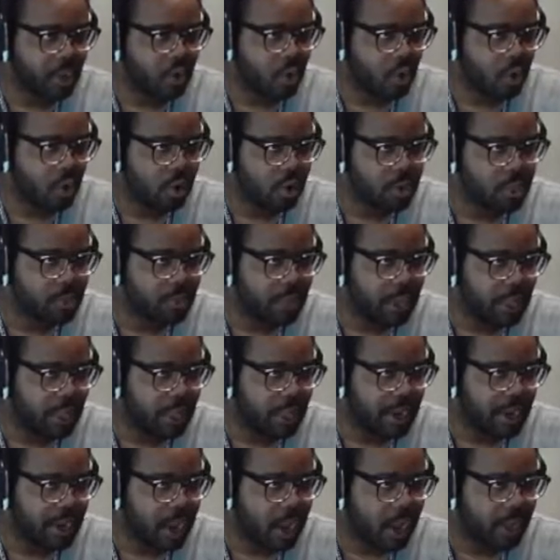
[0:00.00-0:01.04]
corners
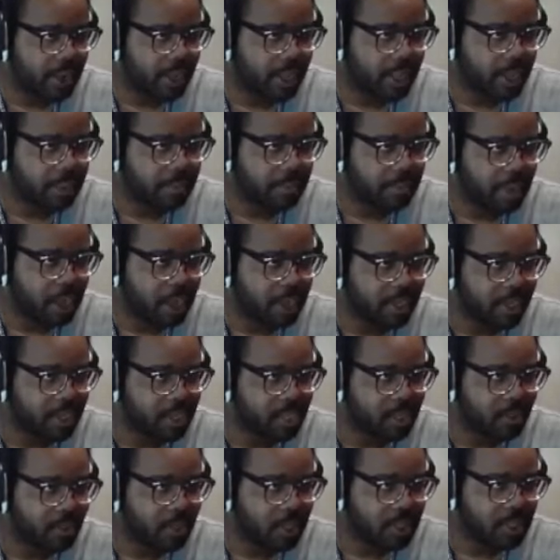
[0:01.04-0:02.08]
well and not like bonk
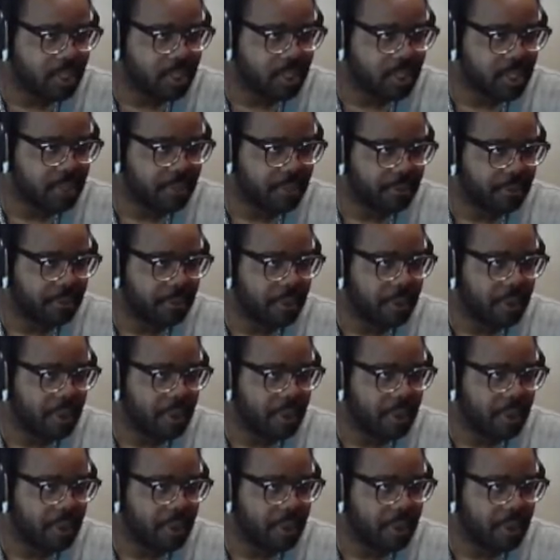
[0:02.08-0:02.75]
into walls and stuff.